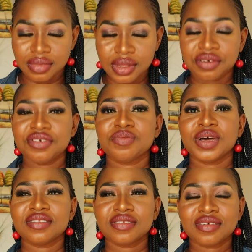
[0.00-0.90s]
the
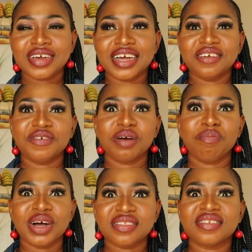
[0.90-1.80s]
Christmas carnival
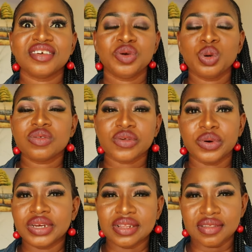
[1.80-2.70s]
party goes
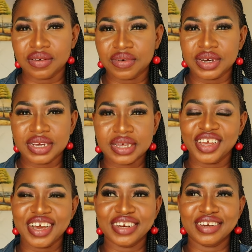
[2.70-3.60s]
on in
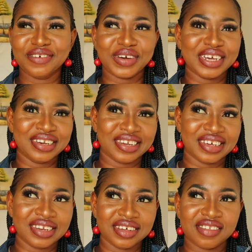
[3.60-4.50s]
Takoradi and never
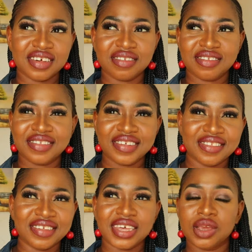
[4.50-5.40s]
ending. It's a
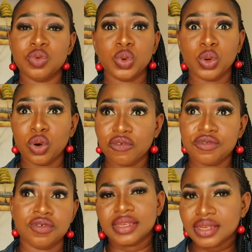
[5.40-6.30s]
city that you will
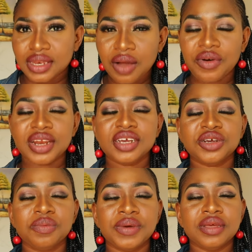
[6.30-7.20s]
love to. Takoradi
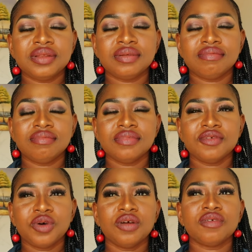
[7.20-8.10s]
should be
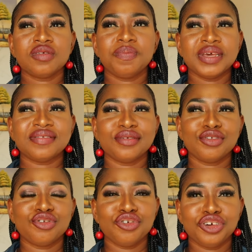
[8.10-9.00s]
one of those
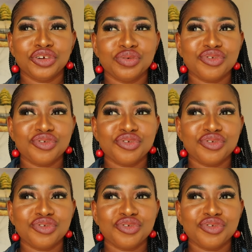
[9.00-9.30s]
places you should